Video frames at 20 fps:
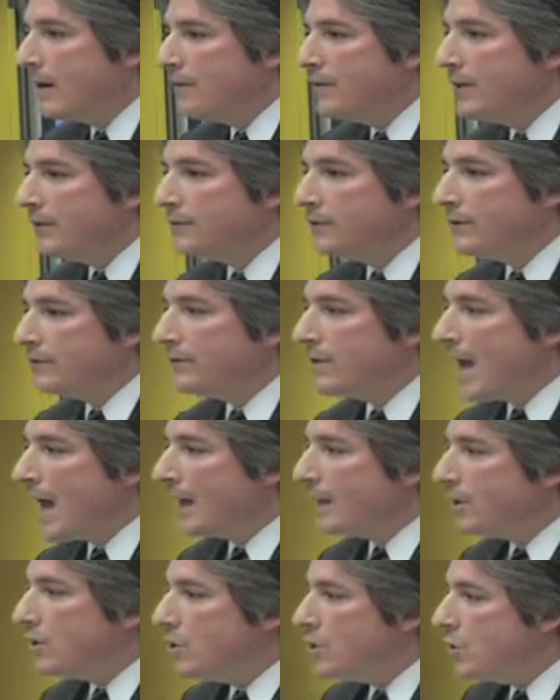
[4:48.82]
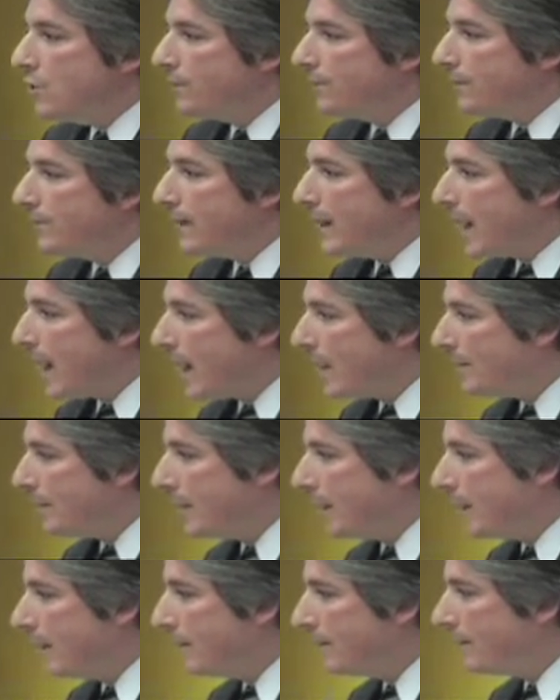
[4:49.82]
this is not a new
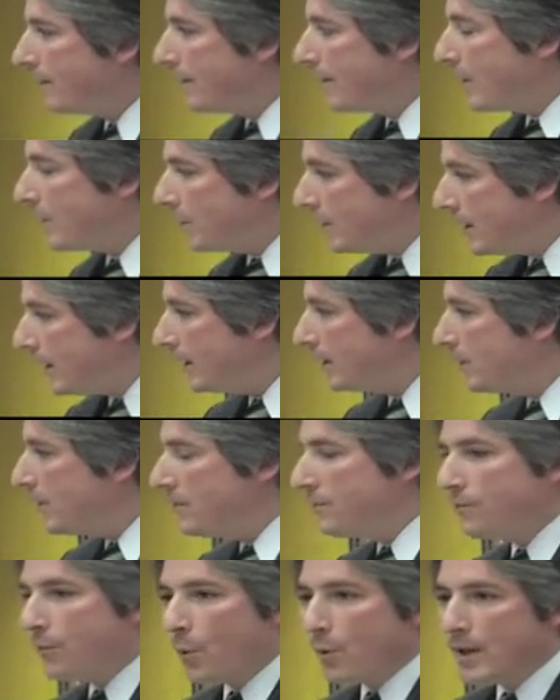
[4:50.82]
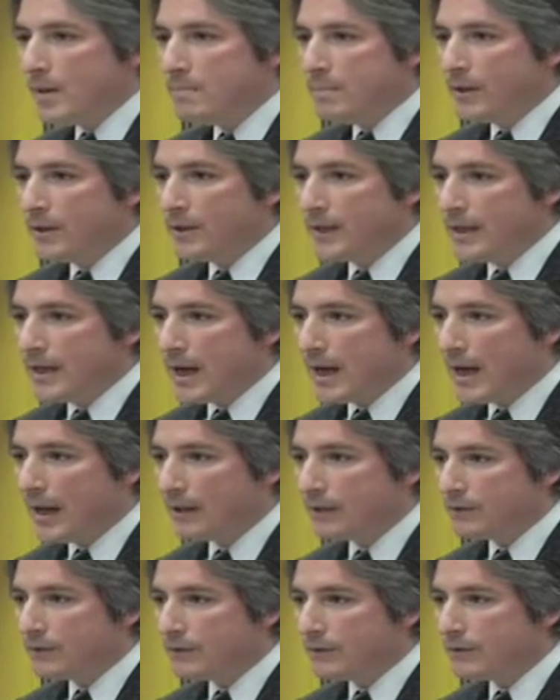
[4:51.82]
phenomenon that we're dealing with $40 billion.
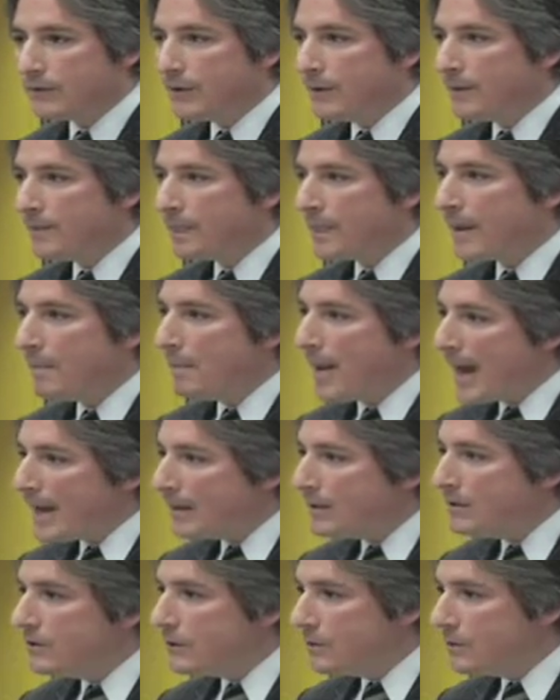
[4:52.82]
Back in